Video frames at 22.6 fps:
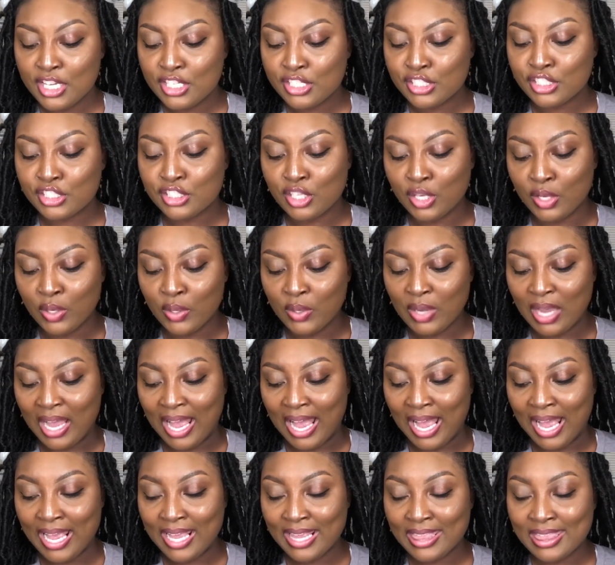So
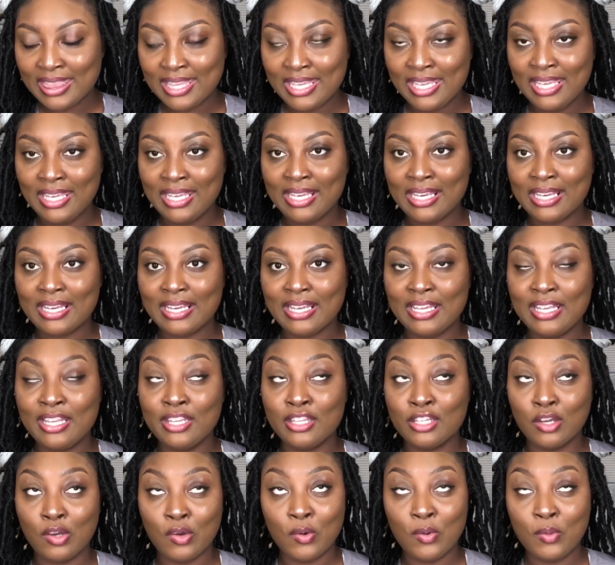I think in
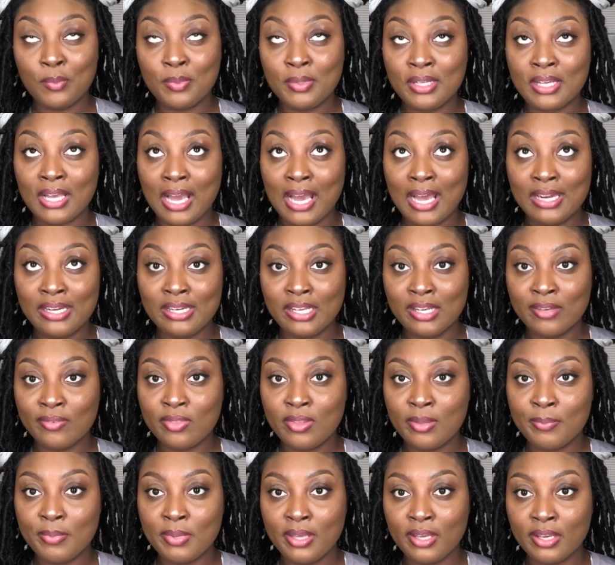the opening, I
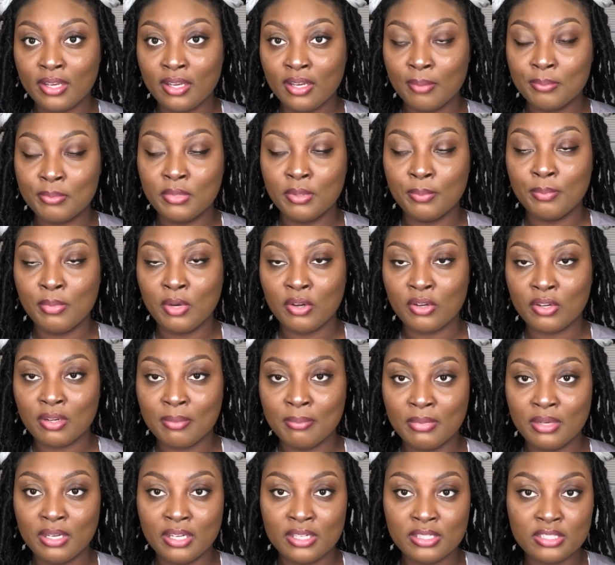definitely pick up the
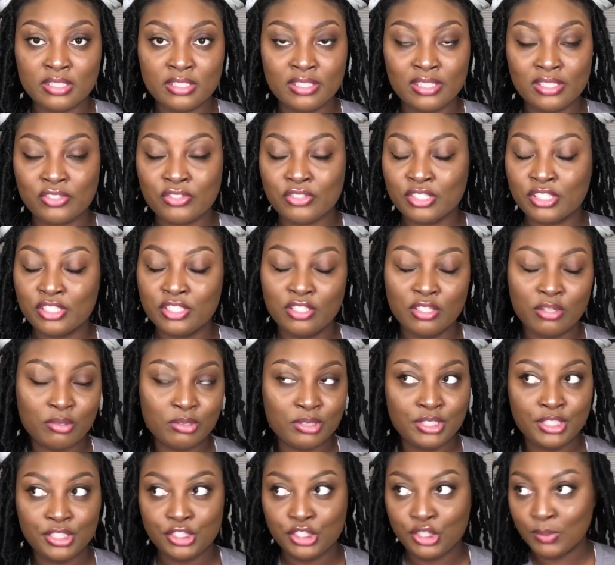bergamot citrus note
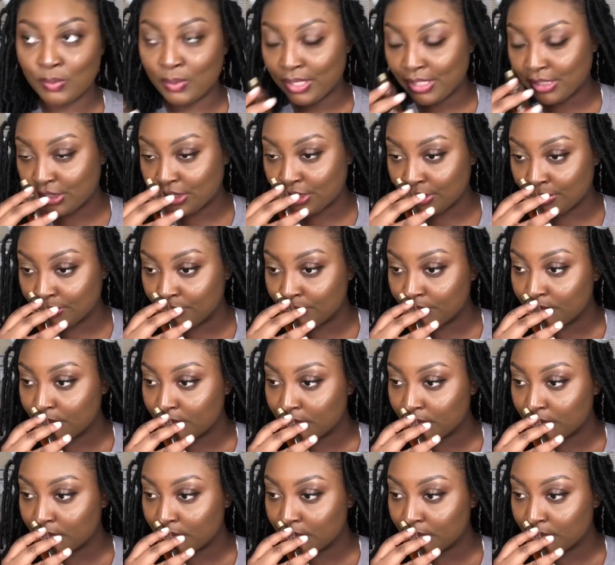situation.